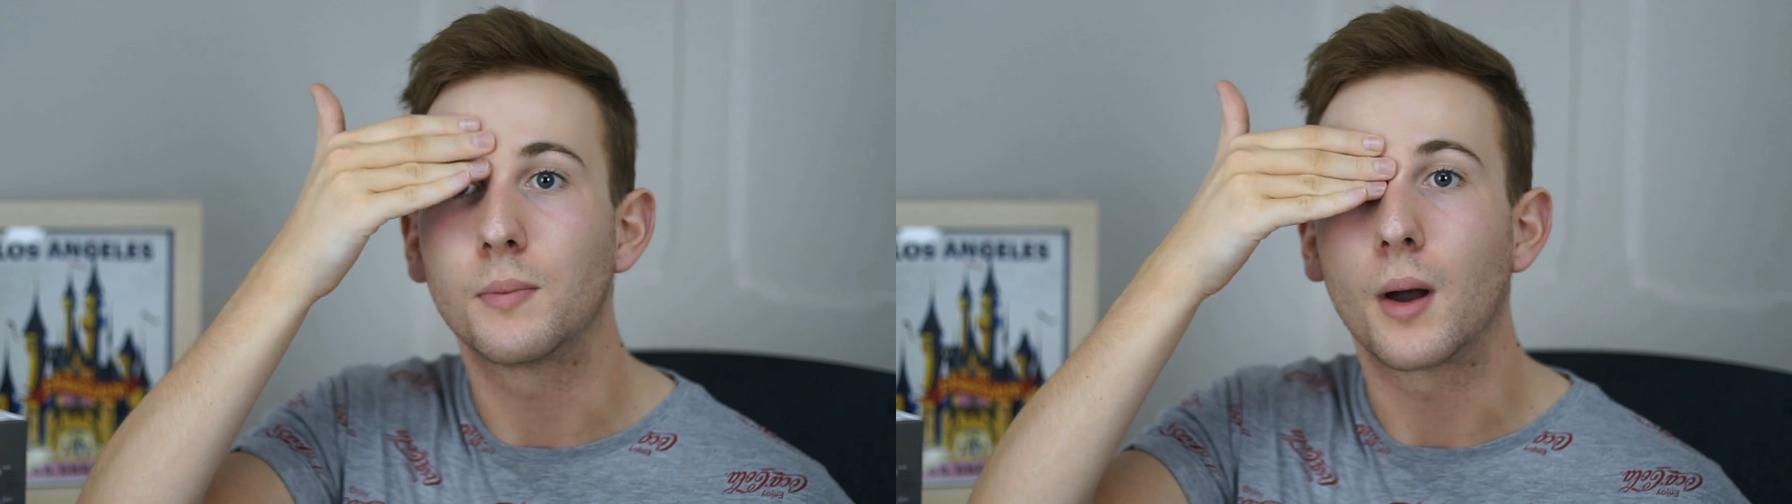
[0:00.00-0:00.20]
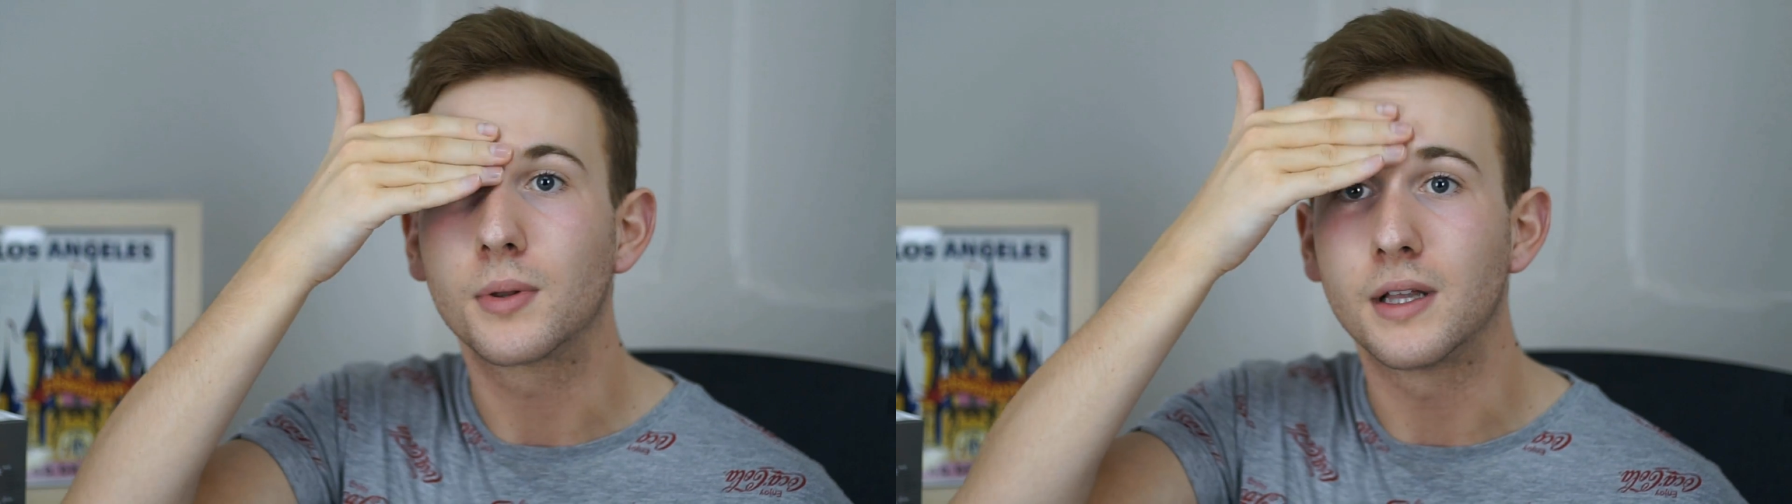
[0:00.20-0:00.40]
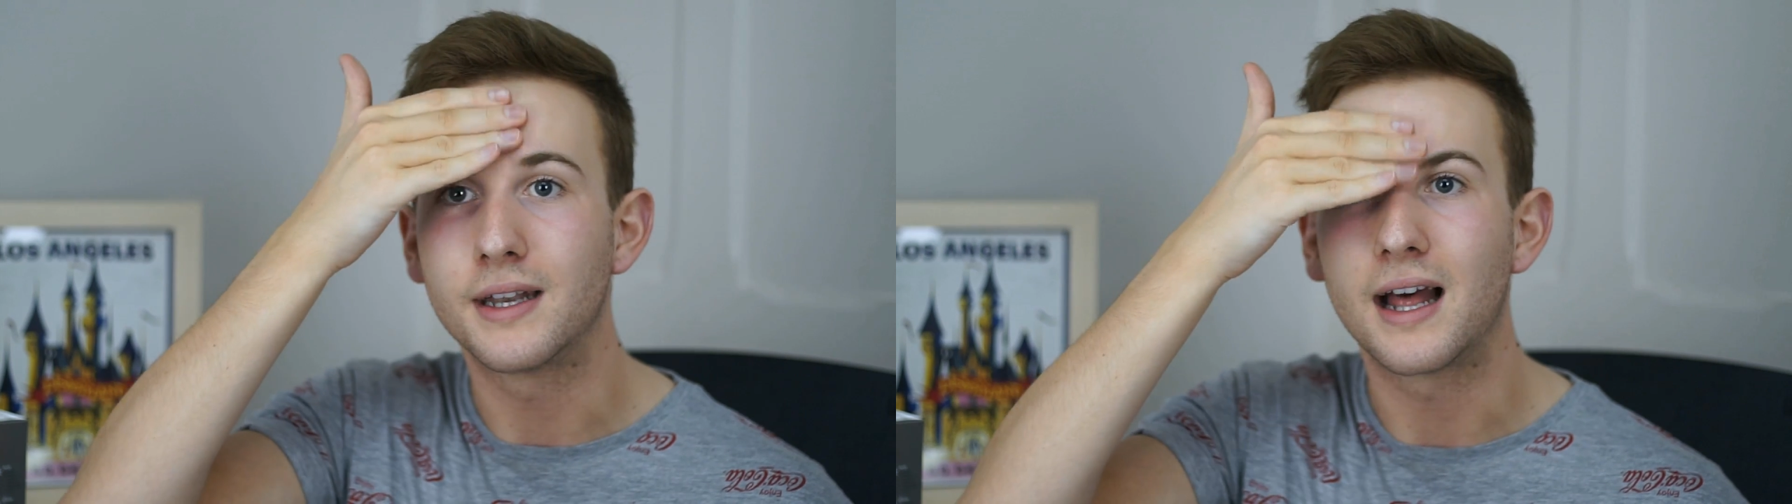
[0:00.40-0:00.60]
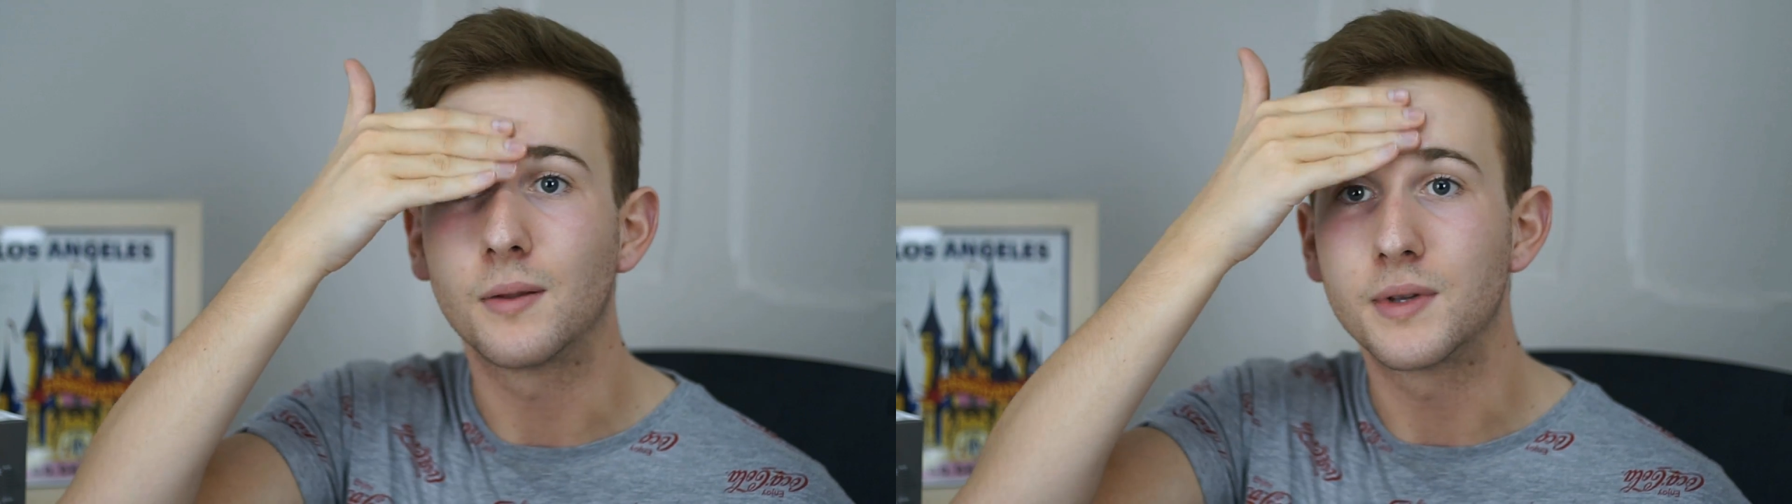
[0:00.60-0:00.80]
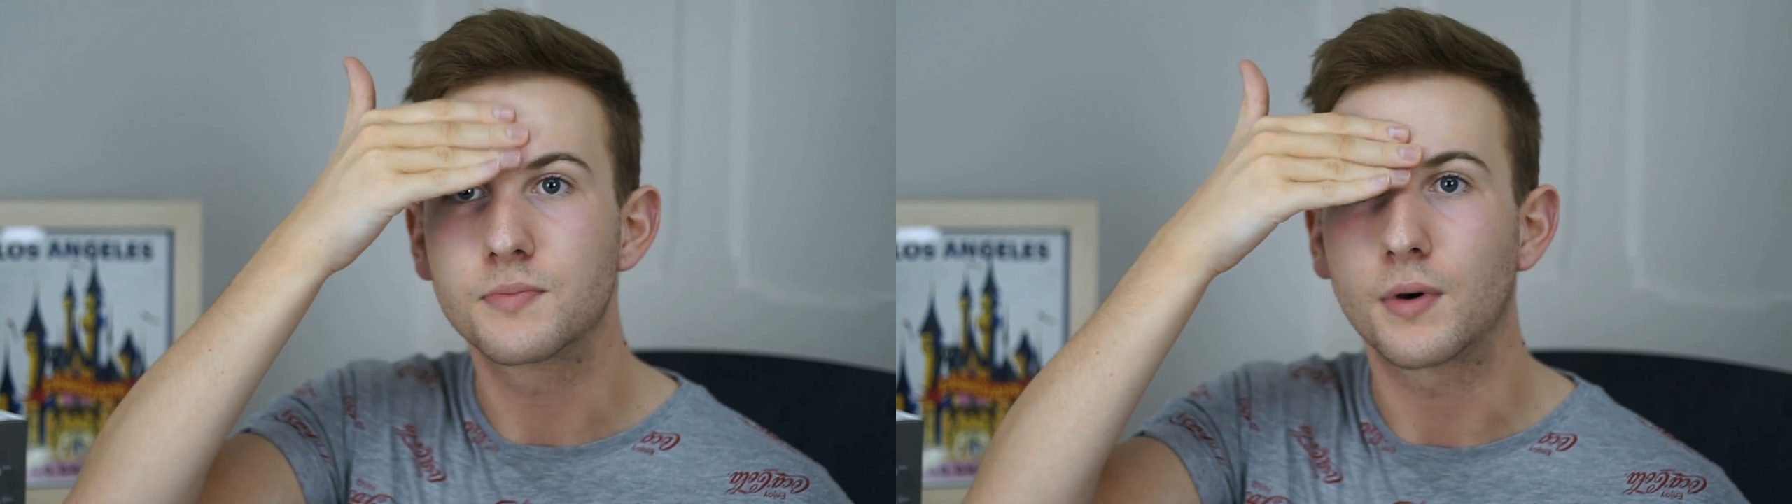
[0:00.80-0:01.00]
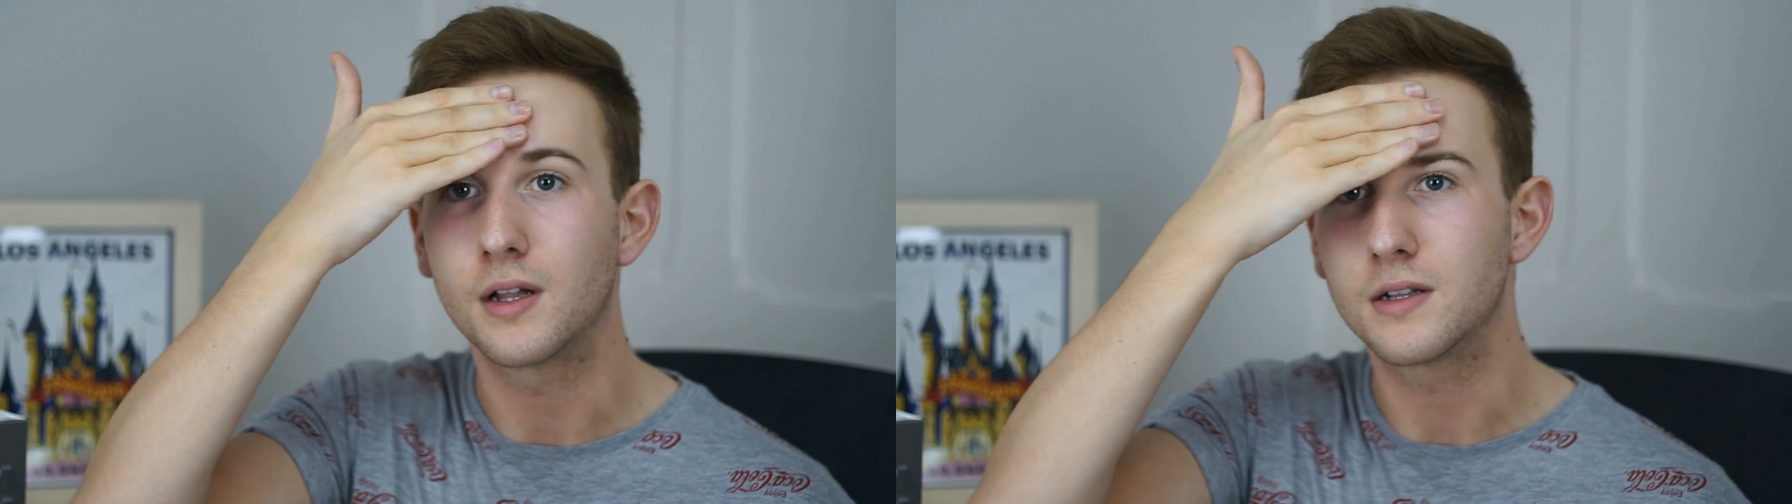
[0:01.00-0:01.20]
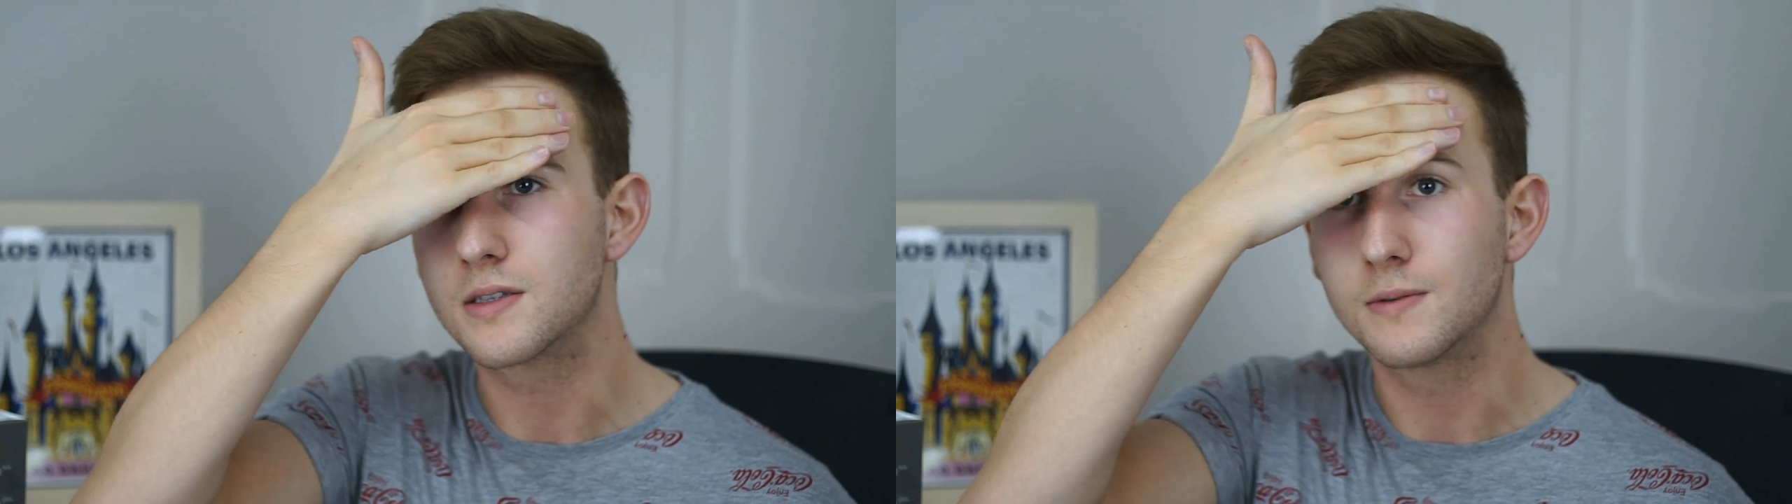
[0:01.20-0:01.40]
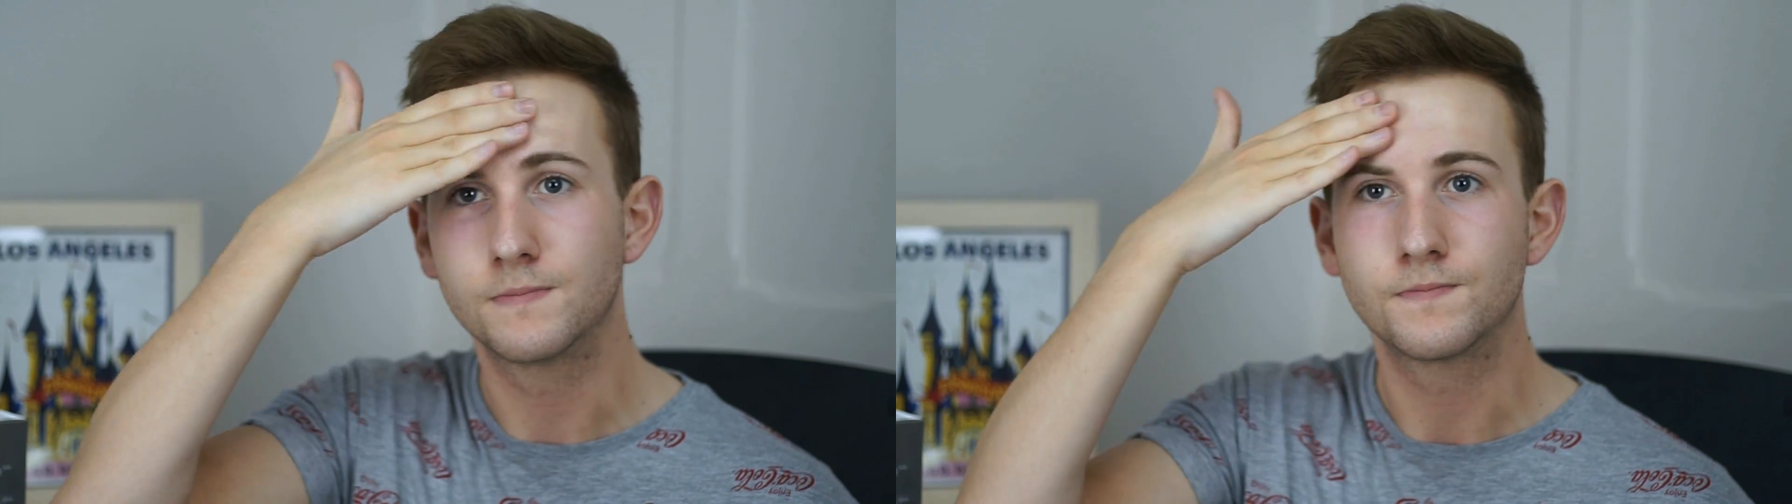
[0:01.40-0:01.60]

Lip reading: popular in Elemis products.